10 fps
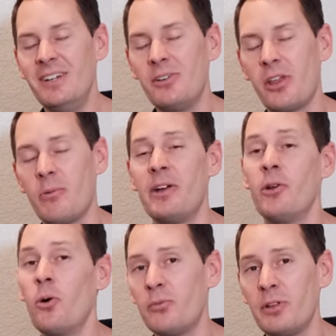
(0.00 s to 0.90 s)
So that way it
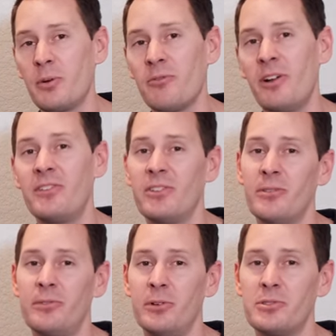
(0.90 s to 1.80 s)
hopefully prevents it in
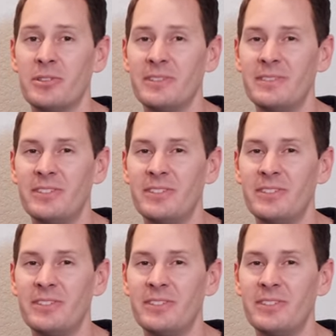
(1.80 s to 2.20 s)
the future.